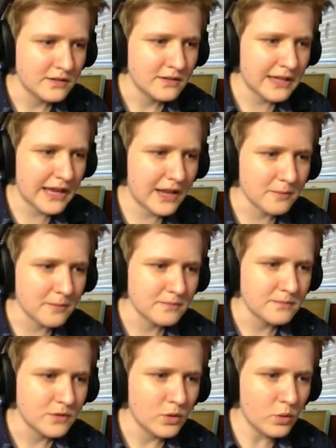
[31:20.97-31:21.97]
Get him.
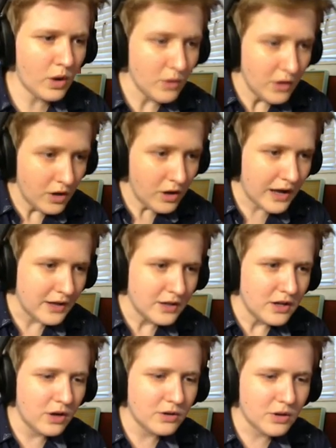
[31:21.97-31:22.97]
Whoa. Ah.
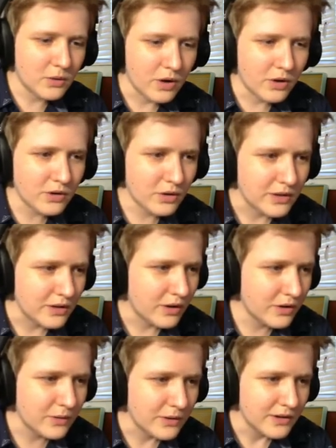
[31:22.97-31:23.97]
Oh no. Oh no. Oh
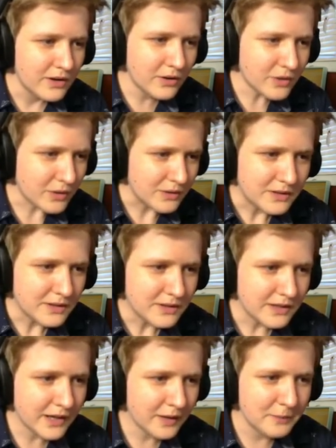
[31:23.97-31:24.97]
no. Oh no.
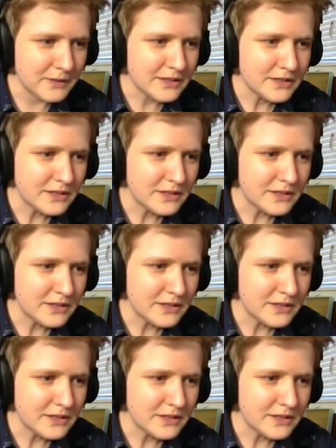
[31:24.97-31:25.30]
He got me.